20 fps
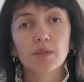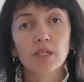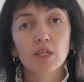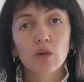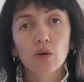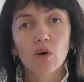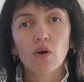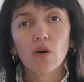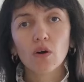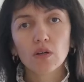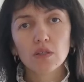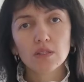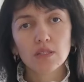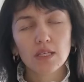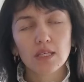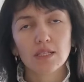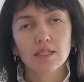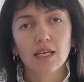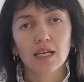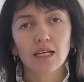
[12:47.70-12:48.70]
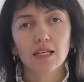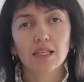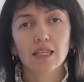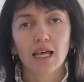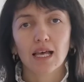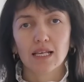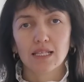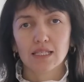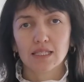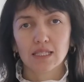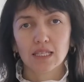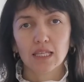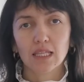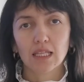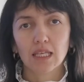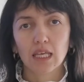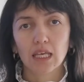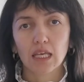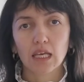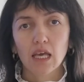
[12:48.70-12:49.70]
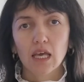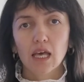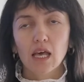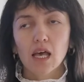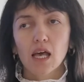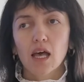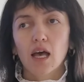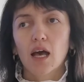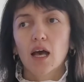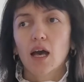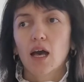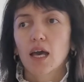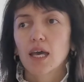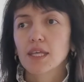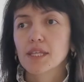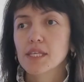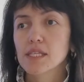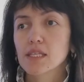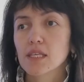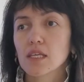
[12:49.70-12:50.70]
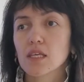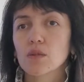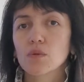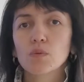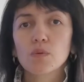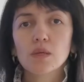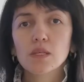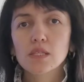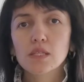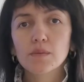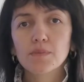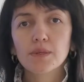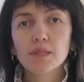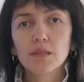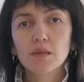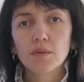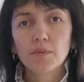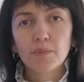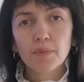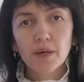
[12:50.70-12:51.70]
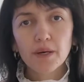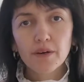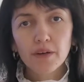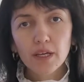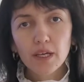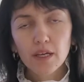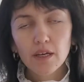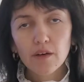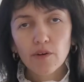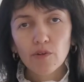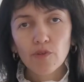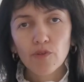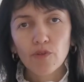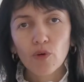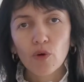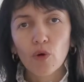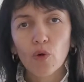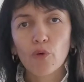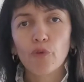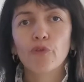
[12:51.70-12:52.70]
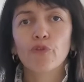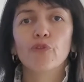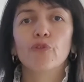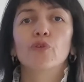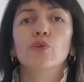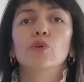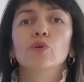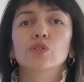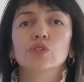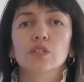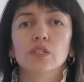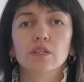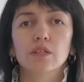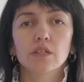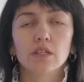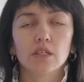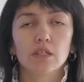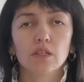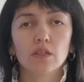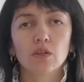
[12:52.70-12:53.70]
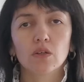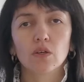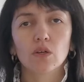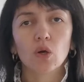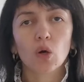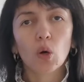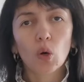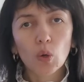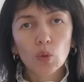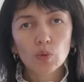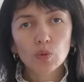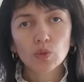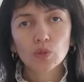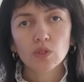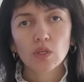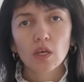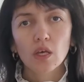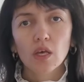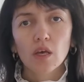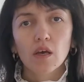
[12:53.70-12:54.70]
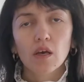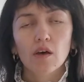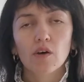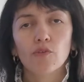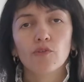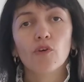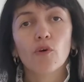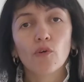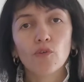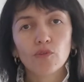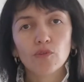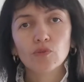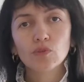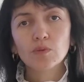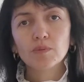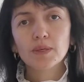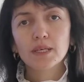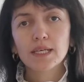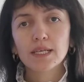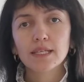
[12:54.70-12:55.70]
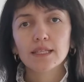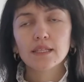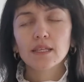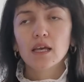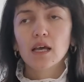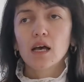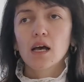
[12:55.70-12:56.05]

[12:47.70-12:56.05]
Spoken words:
cause the glass ceiling. It is invisible barrier for further growth for women.